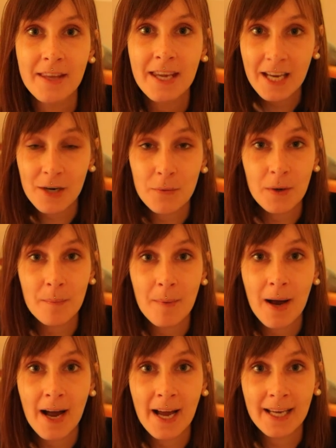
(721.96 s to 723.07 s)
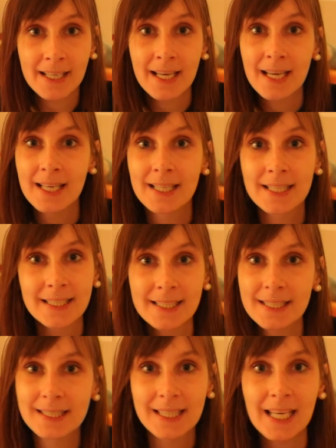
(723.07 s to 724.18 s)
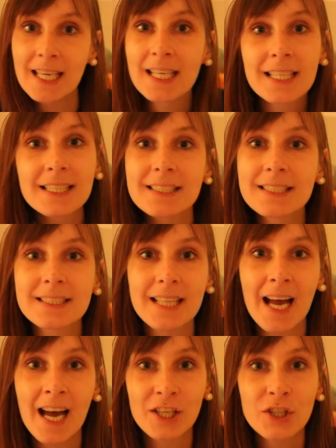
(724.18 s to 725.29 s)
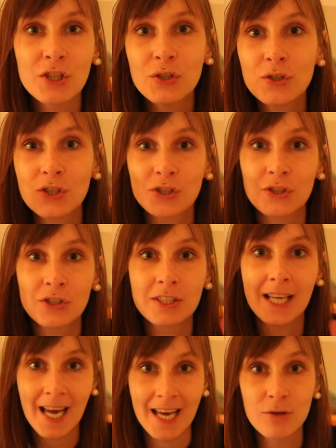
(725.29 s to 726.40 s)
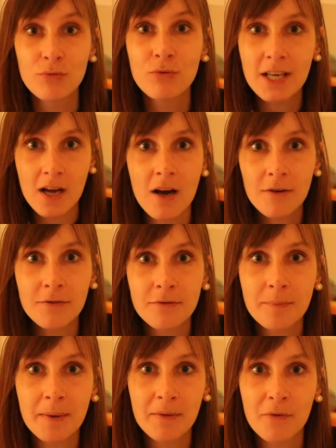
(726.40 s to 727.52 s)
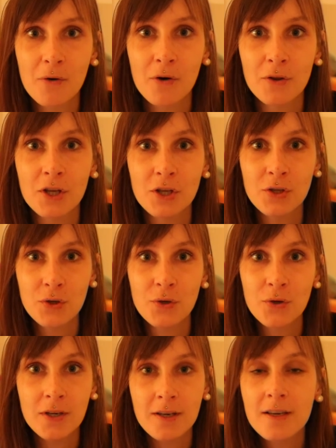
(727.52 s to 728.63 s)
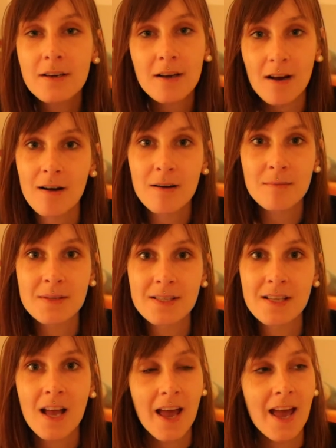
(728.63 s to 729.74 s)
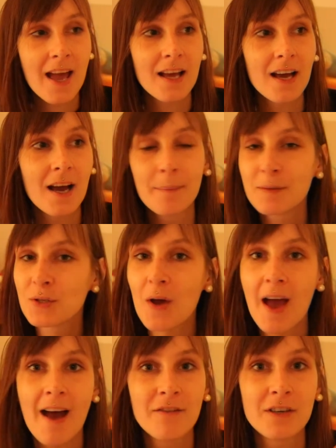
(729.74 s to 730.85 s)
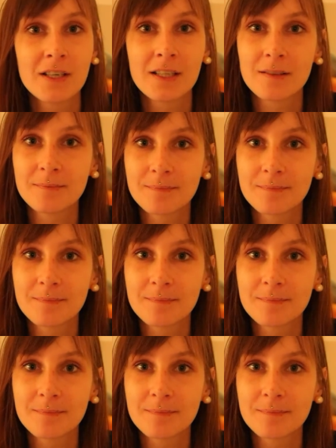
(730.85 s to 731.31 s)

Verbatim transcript: here were my things that you should get rid of before the new year comes, to have a